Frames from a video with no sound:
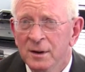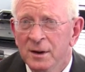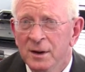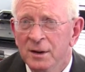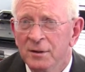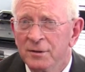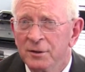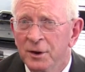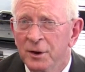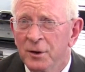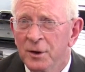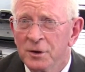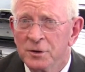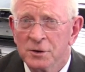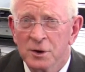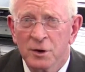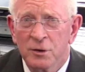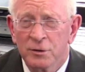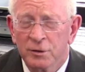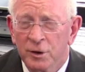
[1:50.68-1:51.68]
if there is
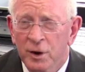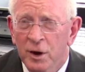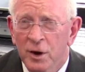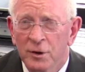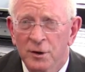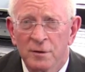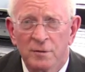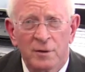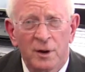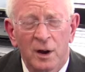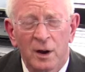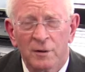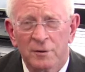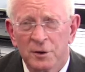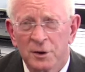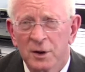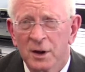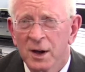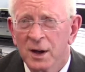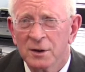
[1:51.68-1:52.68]
no fraud involved.
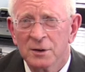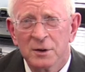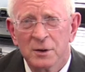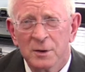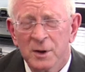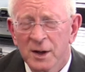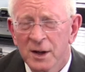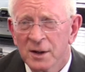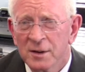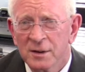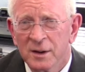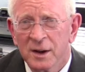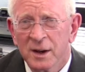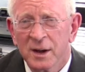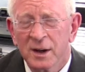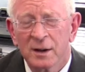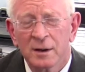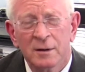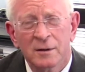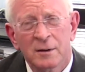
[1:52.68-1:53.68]
You can't do
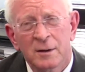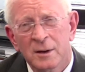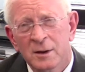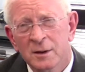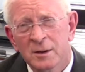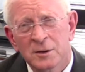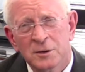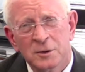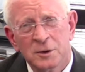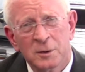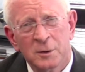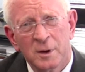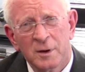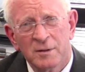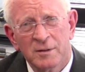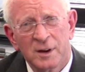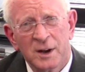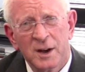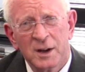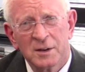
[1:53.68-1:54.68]
anything to
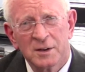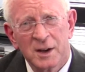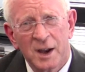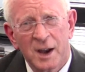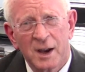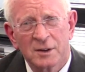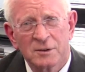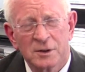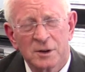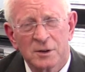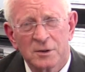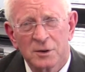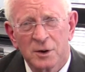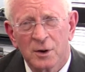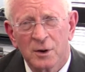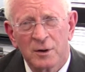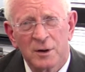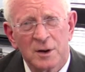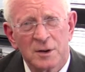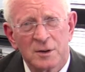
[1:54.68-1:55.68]
evade taxes
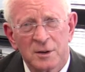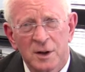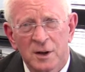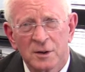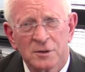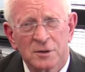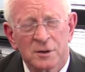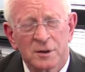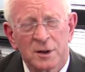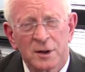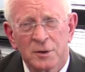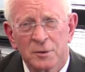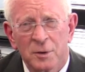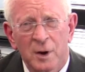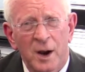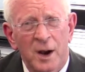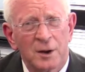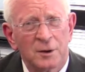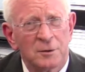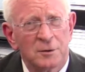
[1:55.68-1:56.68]
or intentionally
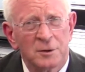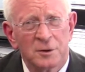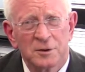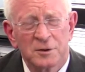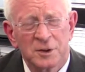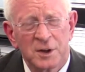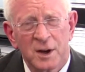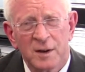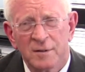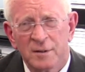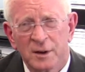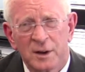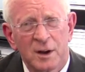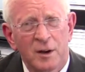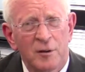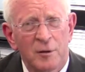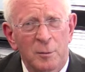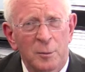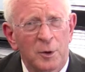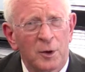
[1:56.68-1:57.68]
try to deceive the
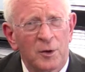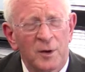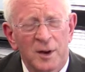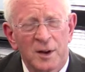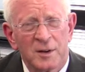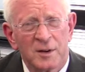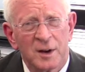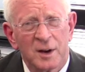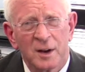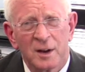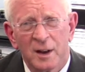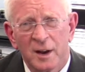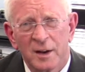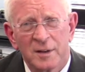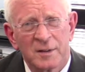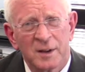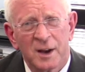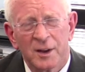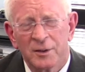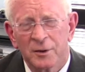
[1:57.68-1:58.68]
government or anything
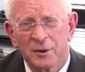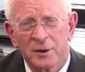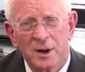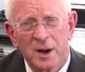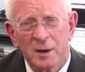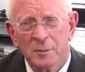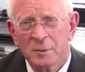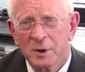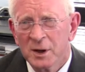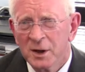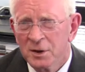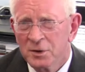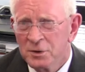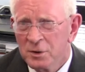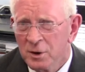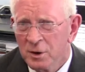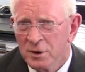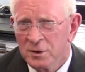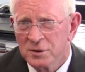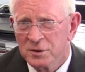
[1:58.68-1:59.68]
like that. There can't be any
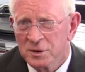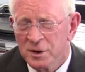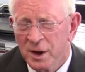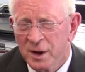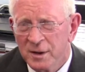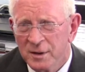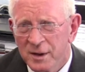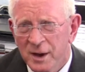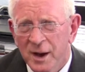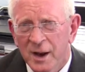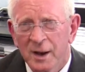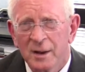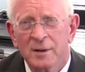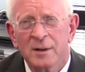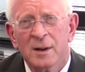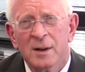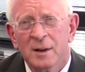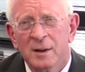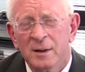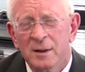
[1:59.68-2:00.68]
charges like that,
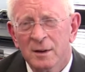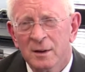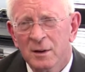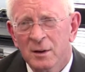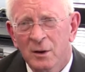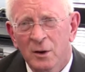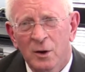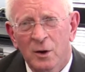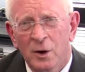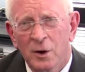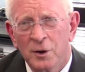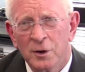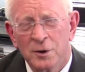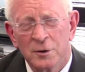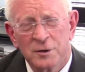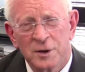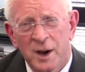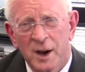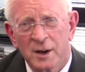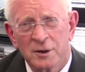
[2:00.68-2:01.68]
or
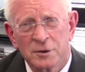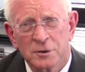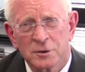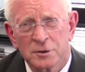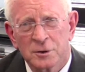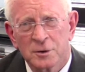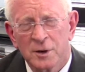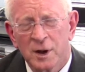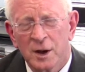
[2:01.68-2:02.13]
your taxes are